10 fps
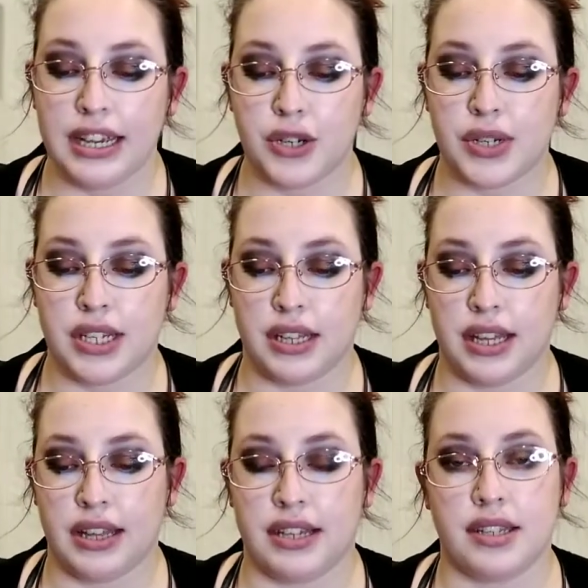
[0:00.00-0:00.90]
interesting
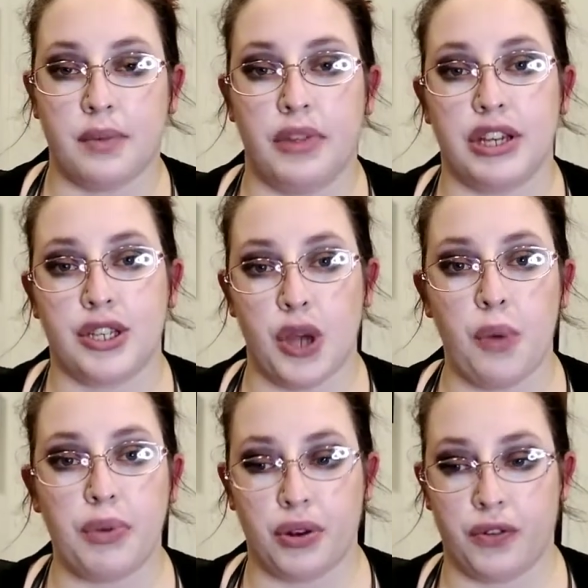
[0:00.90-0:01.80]
thing that something
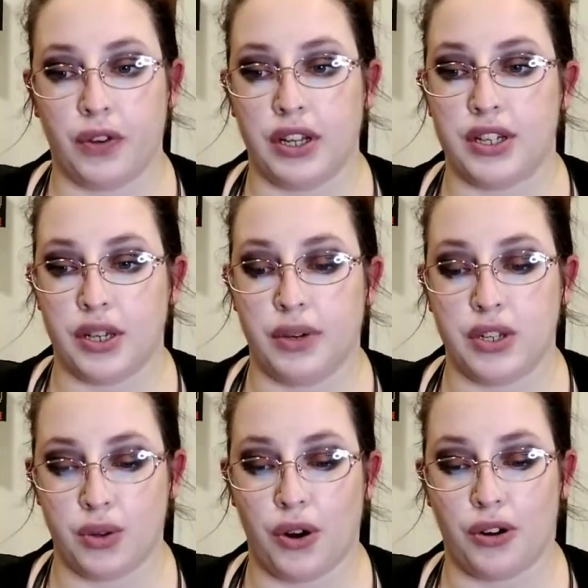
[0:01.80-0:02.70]
so beautiful and so
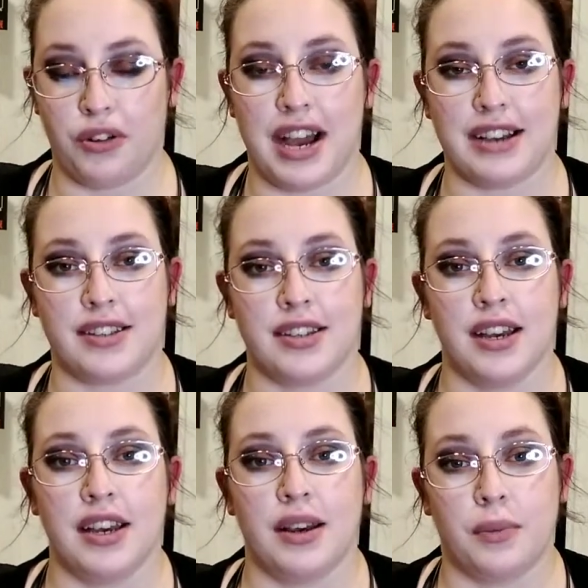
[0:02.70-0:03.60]
historical has
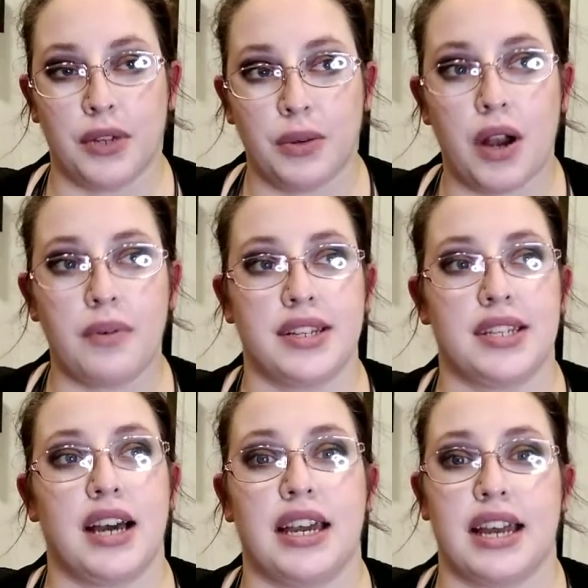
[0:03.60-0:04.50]
when you go
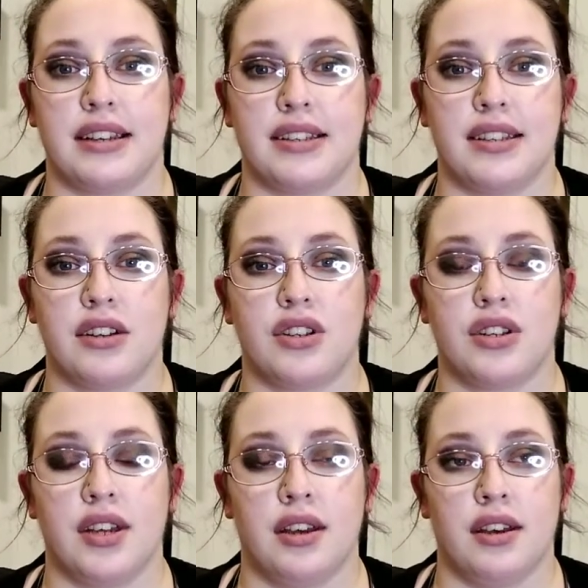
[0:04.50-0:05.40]
inside has
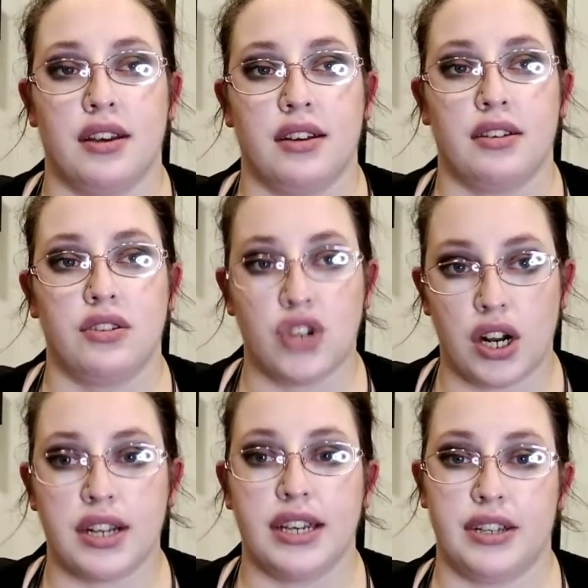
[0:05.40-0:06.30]
such
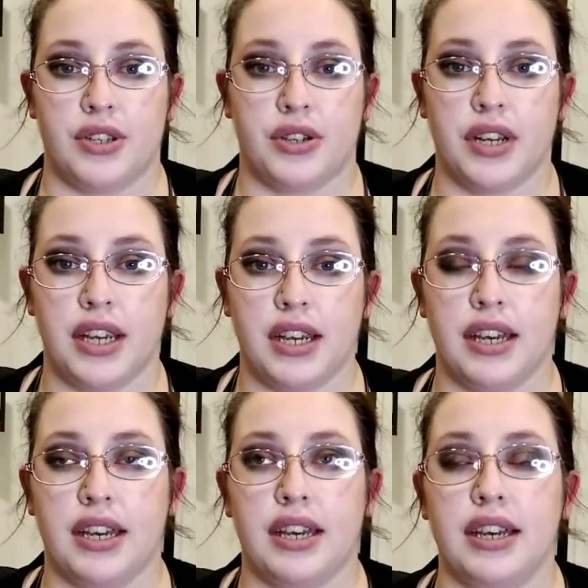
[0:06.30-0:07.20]
dark
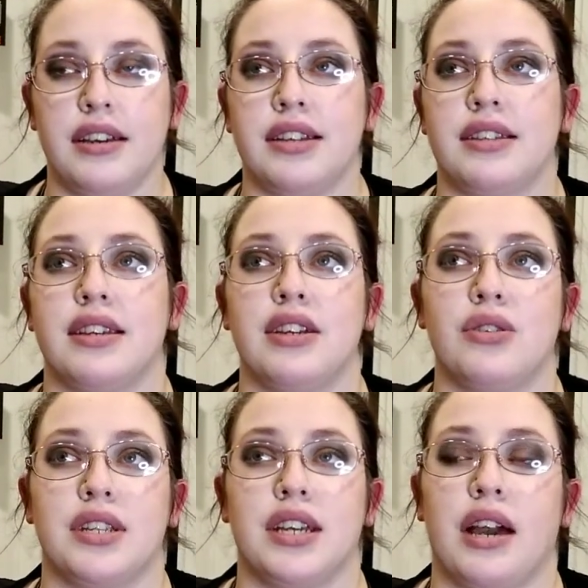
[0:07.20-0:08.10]
history it's
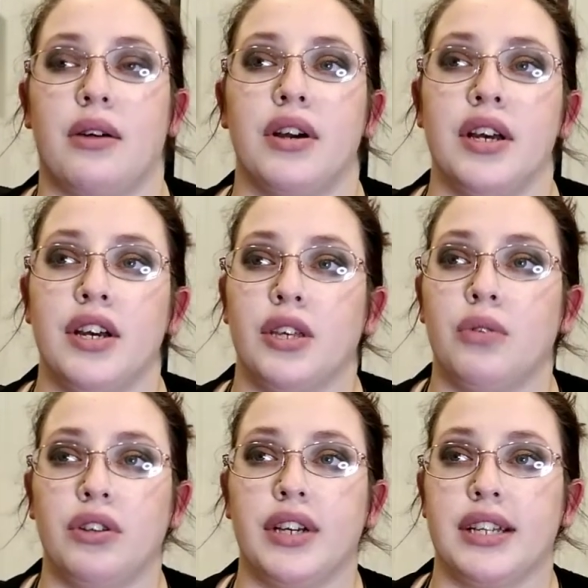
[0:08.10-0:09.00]
interesting how
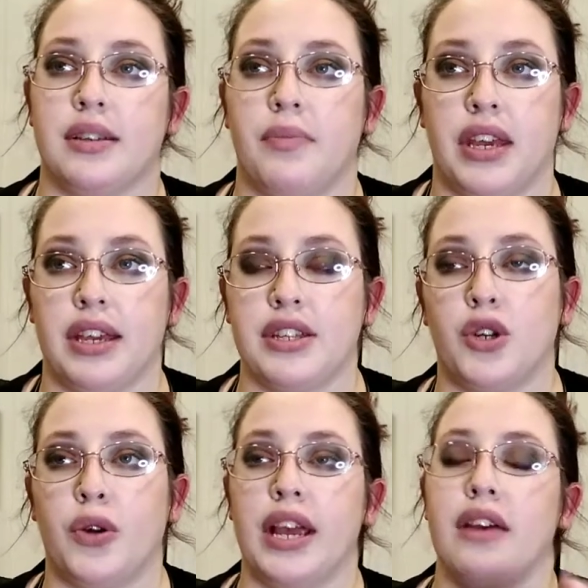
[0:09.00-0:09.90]
you can look at something. It's
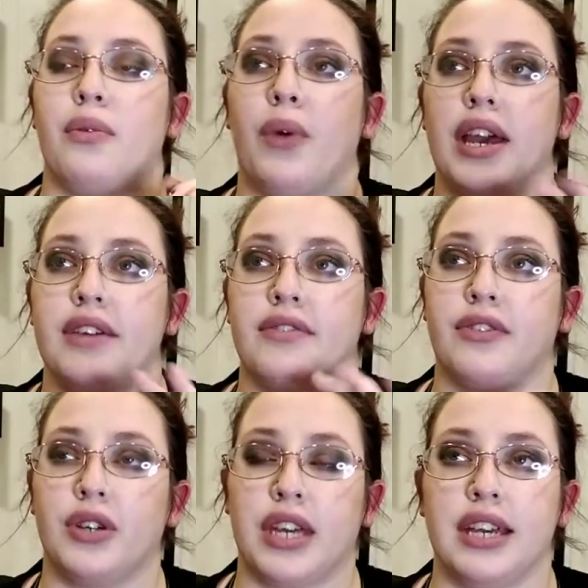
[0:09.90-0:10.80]
a great way
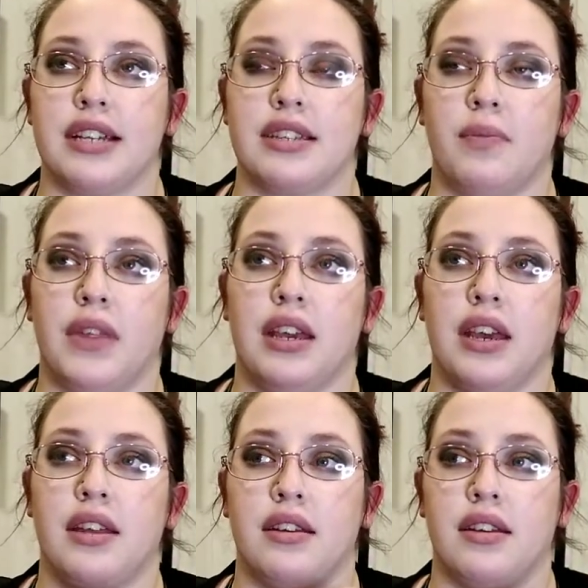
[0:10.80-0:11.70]
of looking at
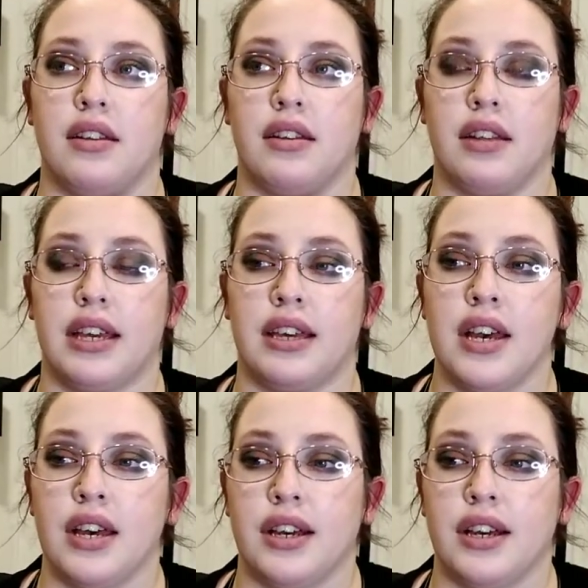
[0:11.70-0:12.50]
something and like